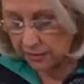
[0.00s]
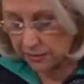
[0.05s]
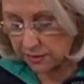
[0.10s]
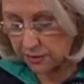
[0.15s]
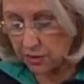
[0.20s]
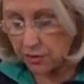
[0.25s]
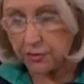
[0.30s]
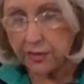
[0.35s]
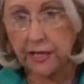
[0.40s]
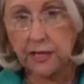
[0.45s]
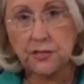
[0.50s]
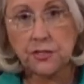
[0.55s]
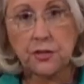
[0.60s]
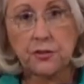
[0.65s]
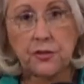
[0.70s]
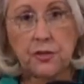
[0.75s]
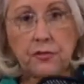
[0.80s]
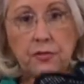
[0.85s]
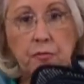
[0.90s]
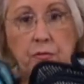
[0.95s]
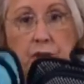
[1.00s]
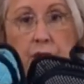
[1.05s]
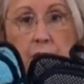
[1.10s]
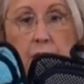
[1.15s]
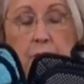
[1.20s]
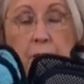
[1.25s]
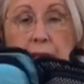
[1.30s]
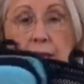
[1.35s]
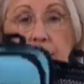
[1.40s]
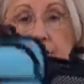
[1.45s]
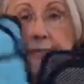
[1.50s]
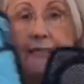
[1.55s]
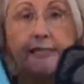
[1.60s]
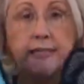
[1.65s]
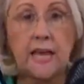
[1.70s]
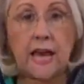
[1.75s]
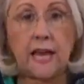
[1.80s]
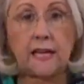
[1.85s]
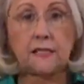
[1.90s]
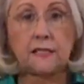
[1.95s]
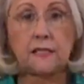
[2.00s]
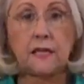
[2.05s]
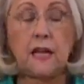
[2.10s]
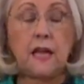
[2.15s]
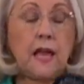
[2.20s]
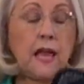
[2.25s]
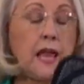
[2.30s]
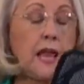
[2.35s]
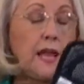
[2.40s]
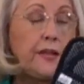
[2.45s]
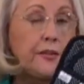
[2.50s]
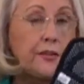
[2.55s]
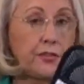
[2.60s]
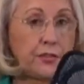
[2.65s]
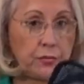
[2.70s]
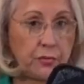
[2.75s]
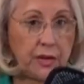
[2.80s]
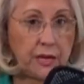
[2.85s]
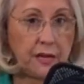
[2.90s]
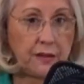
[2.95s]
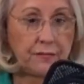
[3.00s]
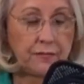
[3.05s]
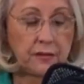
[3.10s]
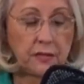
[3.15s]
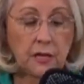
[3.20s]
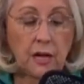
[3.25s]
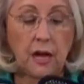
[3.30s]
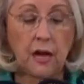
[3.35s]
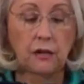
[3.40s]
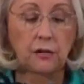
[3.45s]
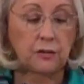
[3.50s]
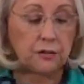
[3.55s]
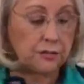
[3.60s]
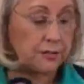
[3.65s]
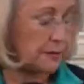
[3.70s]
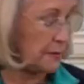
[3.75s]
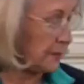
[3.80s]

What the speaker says: So these are the 3-piece set in the 3 different colors.